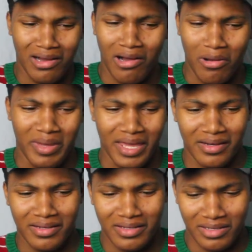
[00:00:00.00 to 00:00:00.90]
Oh,
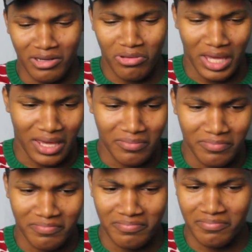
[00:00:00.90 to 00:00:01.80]
man. Okay.
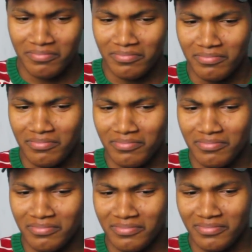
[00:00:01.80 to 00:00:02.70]
Remember the
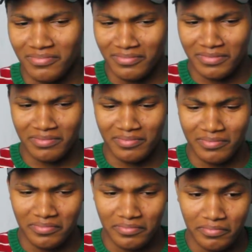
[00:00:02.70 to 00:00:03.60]
difference between fake
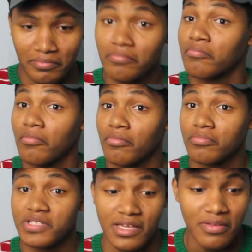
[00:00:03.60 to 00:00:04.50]
and script.
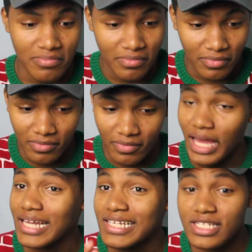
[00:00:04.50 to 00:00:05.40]
See?
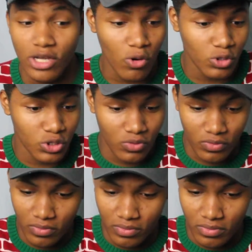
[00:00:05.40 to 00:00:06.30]
I just told you.
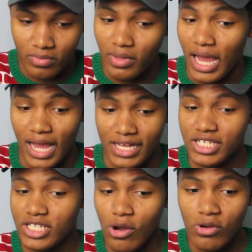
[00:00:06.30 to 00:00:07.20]
I
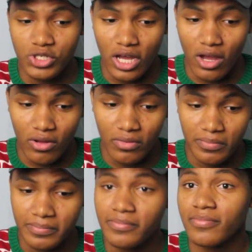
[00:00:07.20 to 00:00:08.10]
just told y'all.
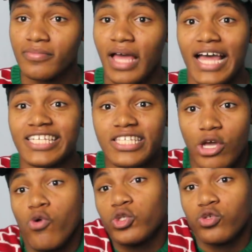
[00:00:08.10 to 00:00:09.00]
I just
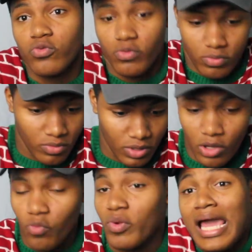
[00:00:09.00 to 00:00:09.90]
told you.
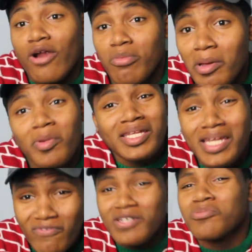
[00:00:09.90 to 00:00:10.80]
You gotta remember the
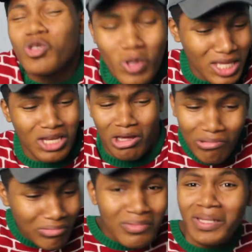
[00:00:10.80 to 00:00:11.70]
difference between, you
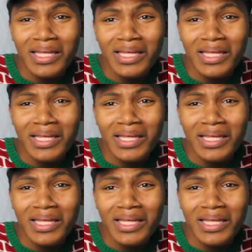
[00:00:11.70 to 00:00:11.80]
know,